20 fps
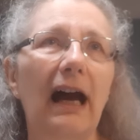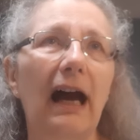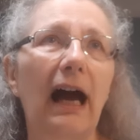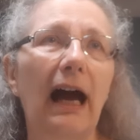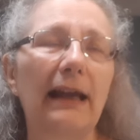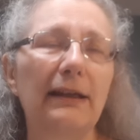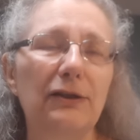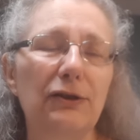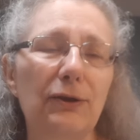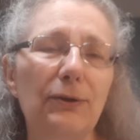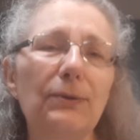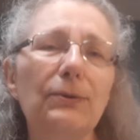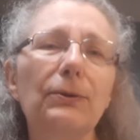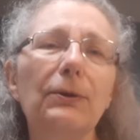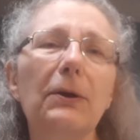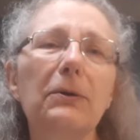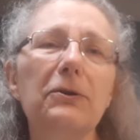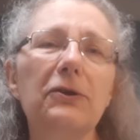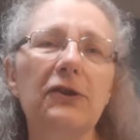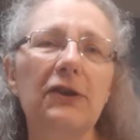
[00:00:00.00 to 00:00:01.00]
I do
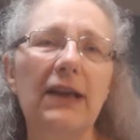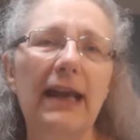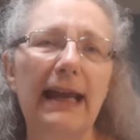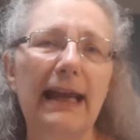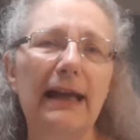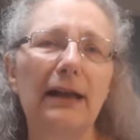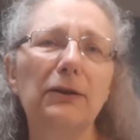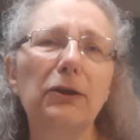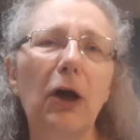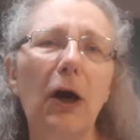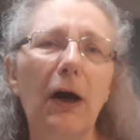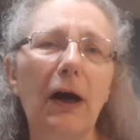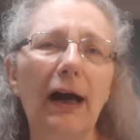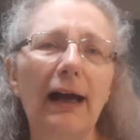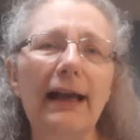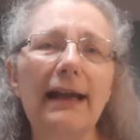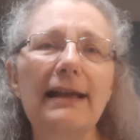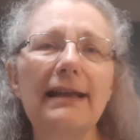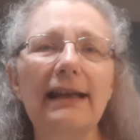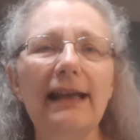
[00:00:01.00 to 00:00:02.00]
crochet a
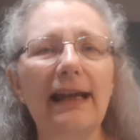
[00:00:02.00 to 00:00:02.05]
lot